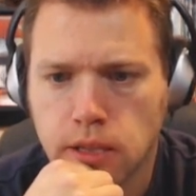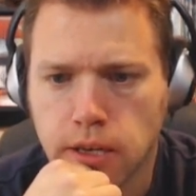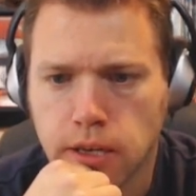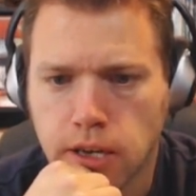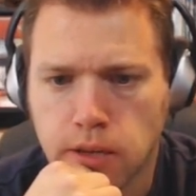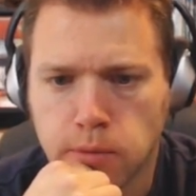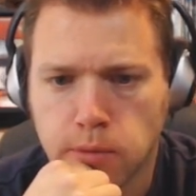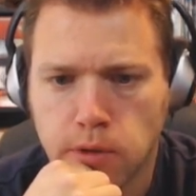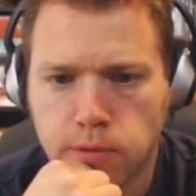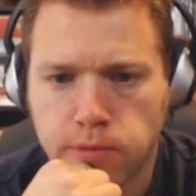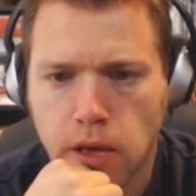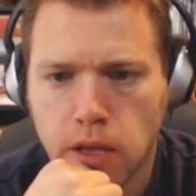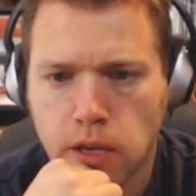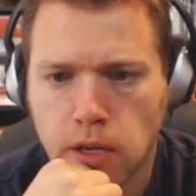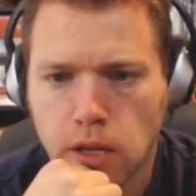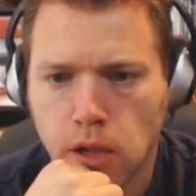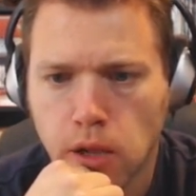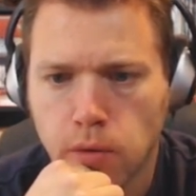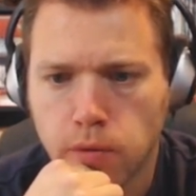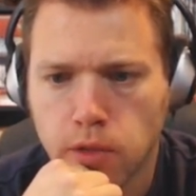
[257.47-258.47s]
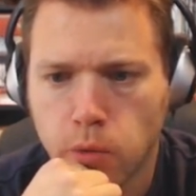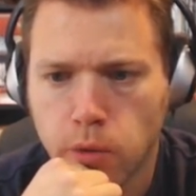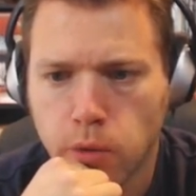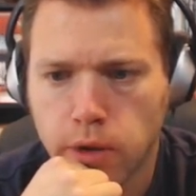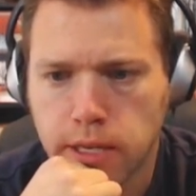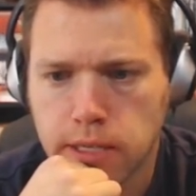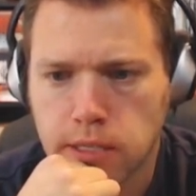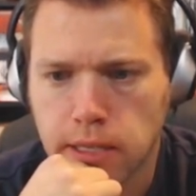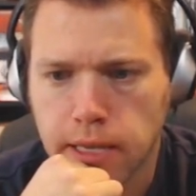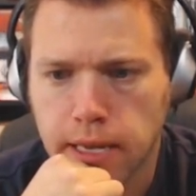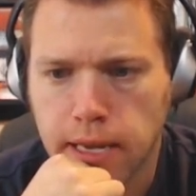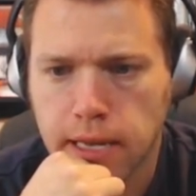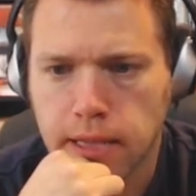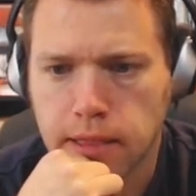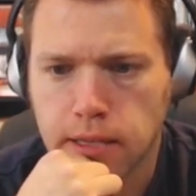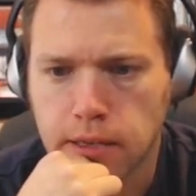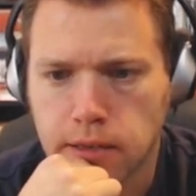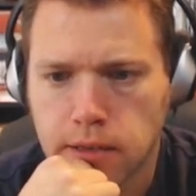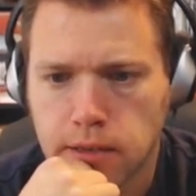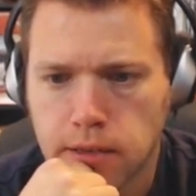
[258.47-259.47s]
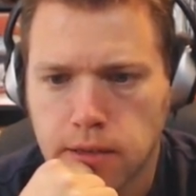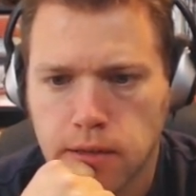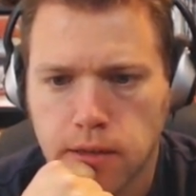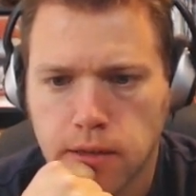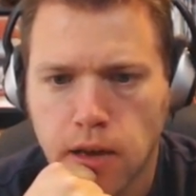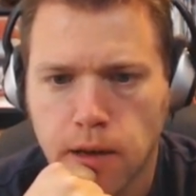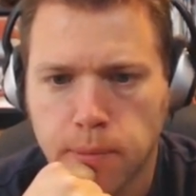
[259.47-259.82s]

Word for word: that can be found all over the wasteland that